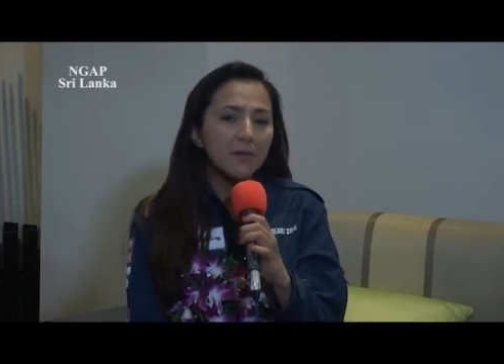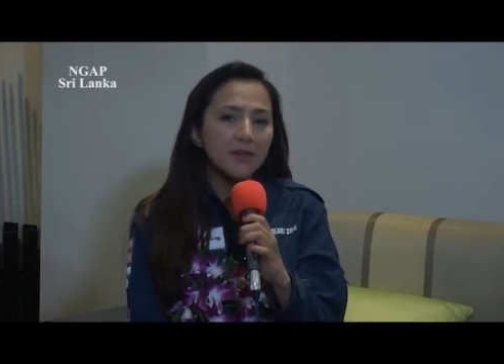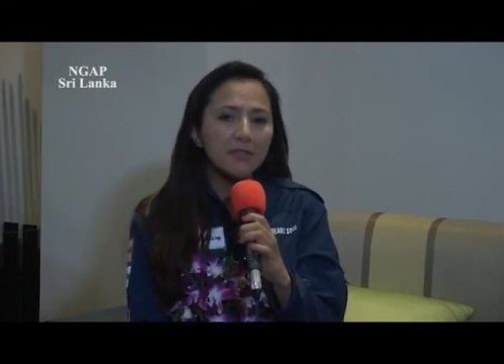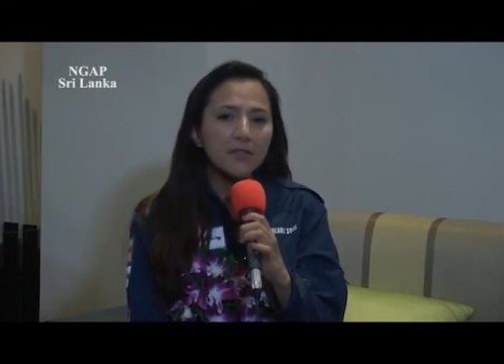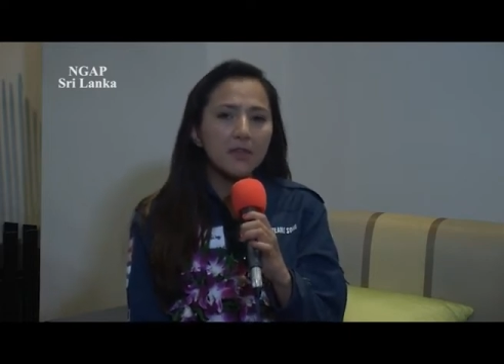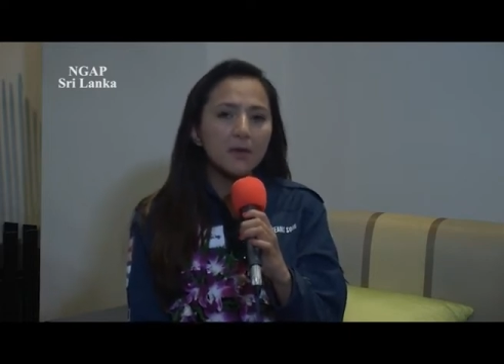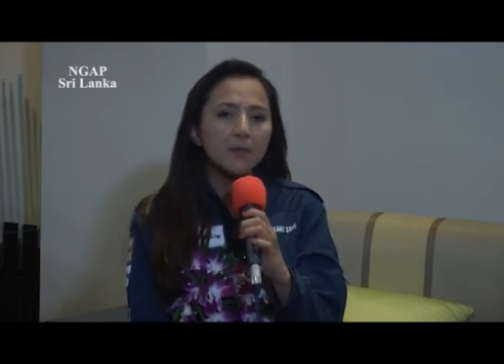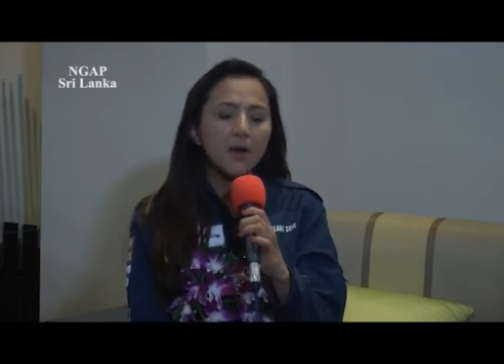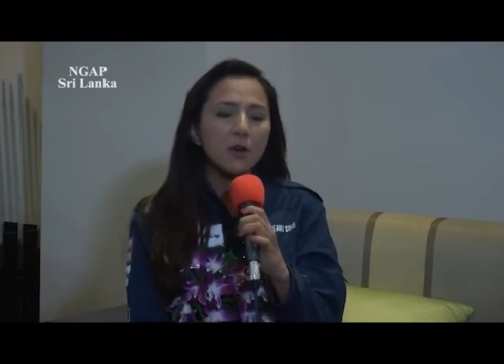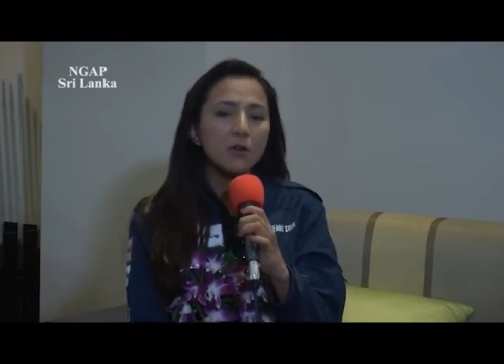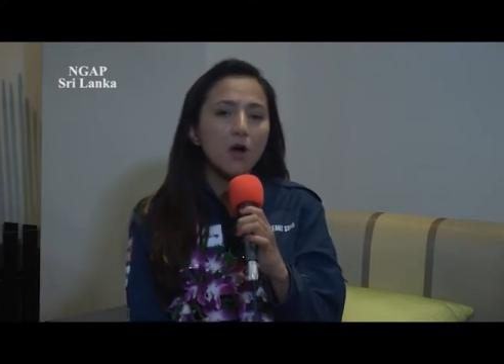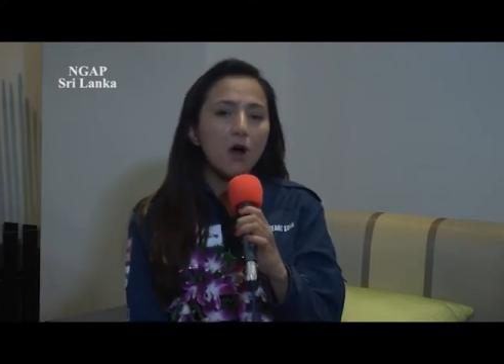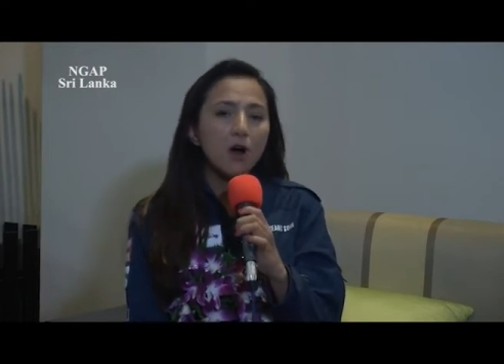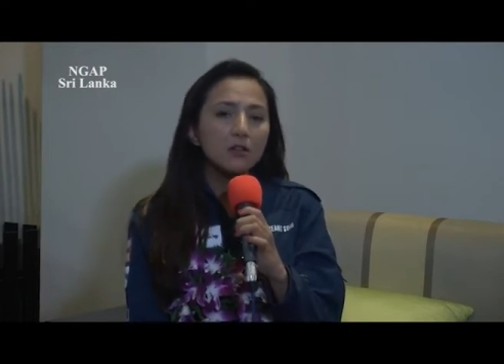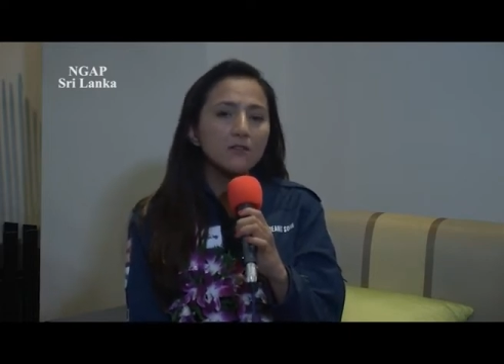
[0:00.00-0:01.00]
I think about
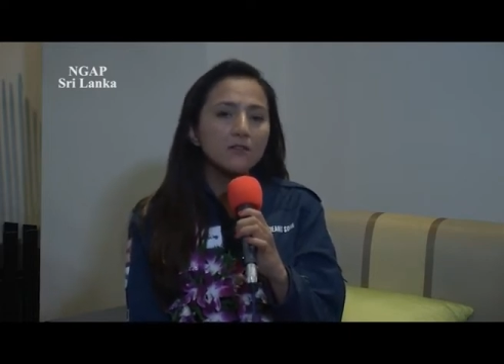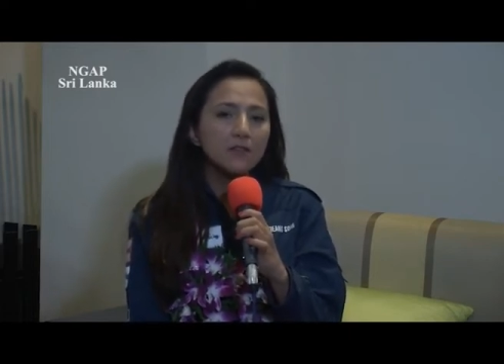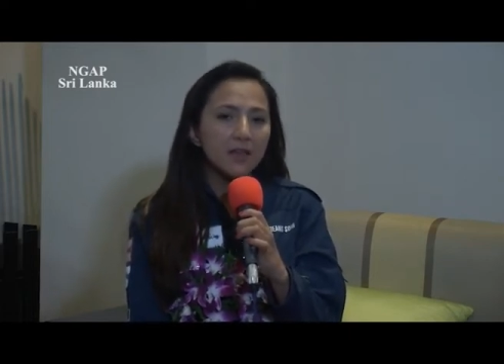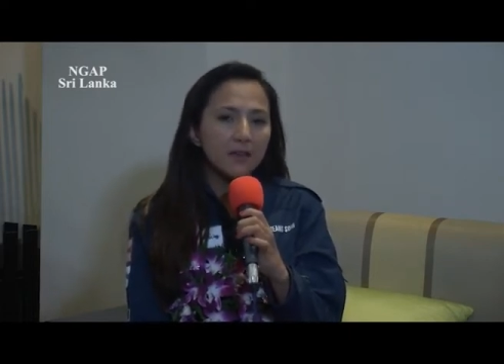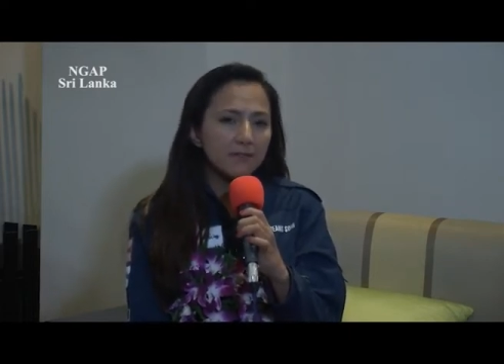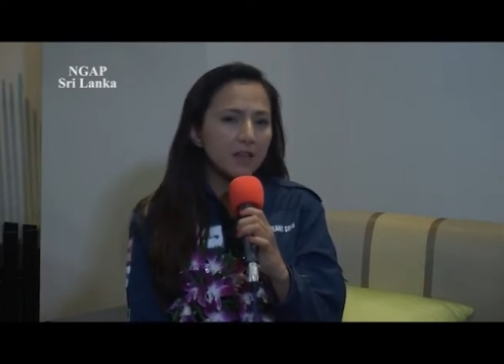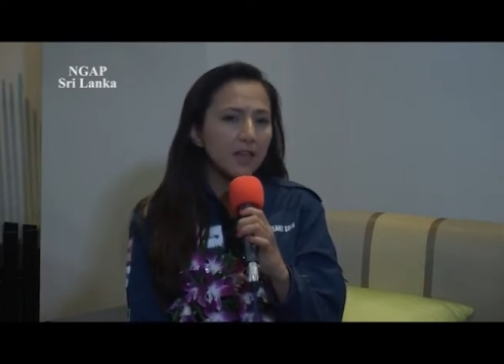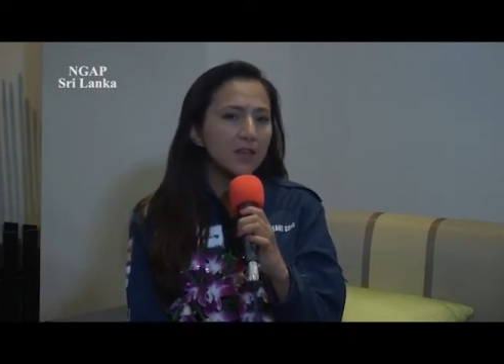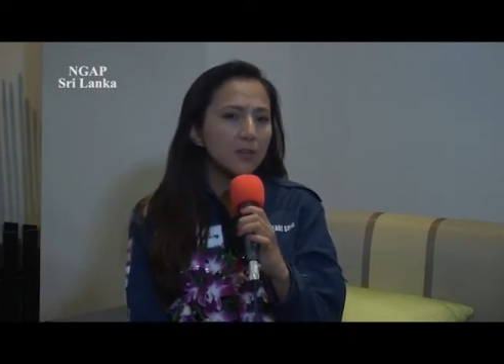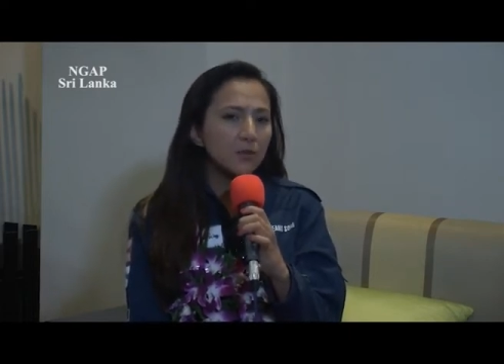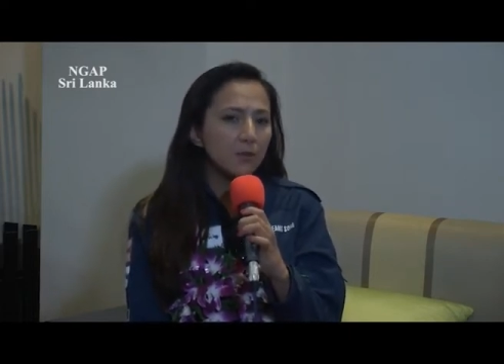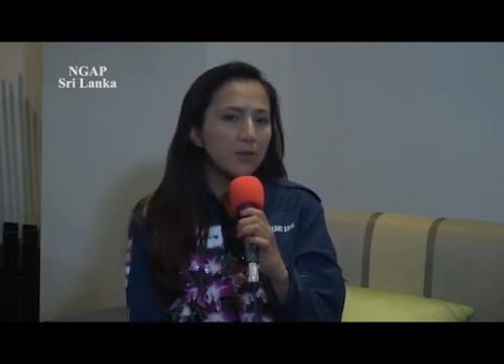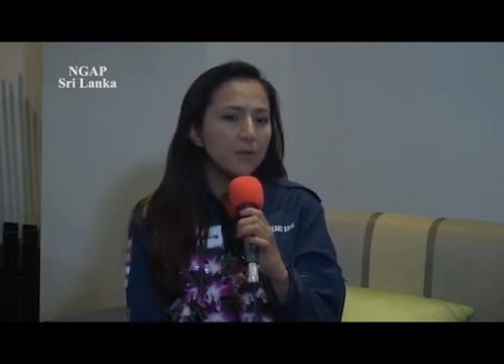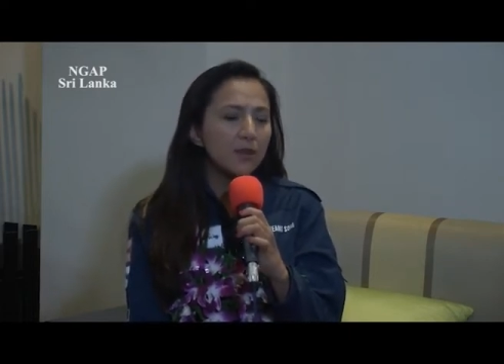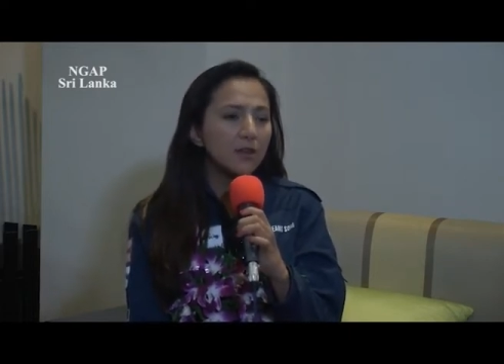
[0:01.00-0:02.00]
all of the Afghani
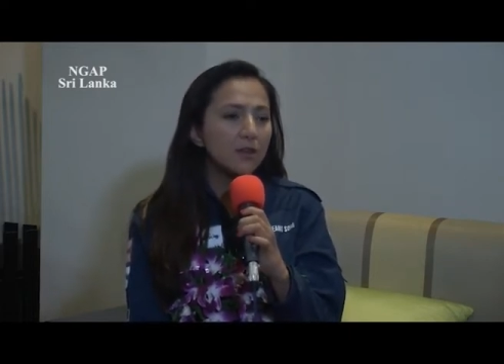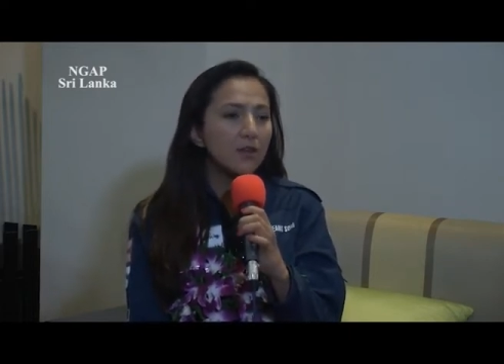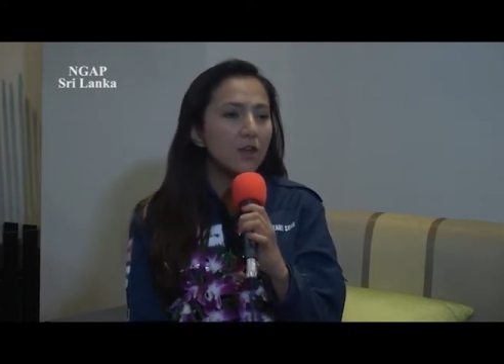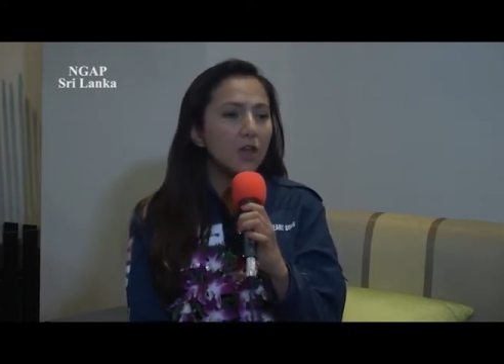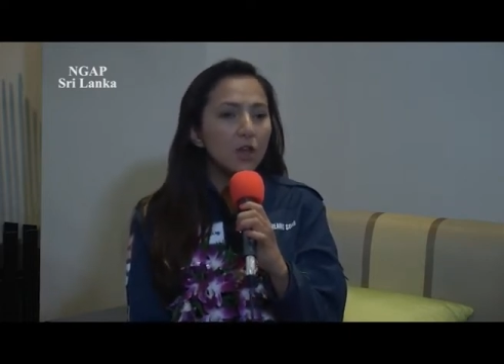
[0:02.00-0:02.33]
women